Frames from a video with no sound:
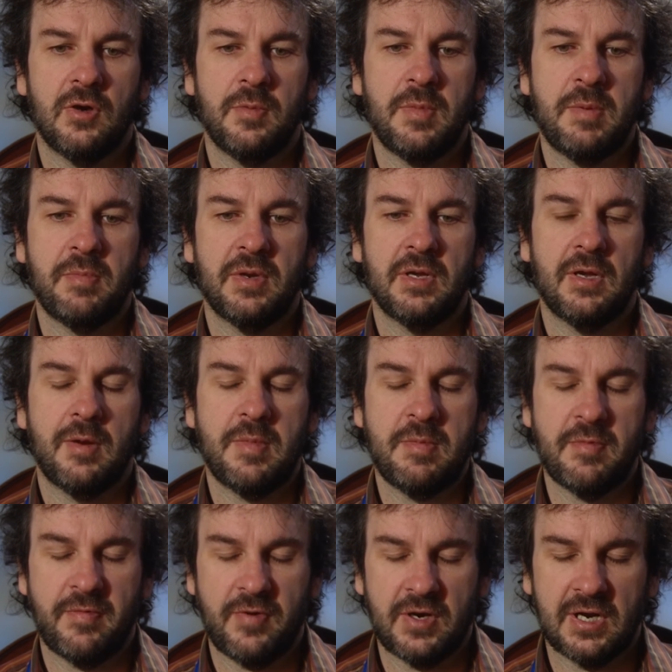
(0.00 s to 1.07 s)
I remember
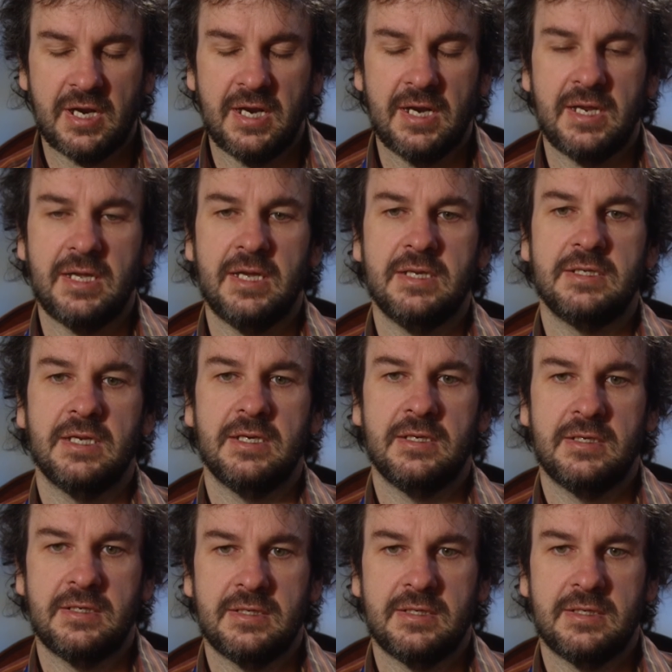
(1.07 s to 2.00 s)
very clearly he said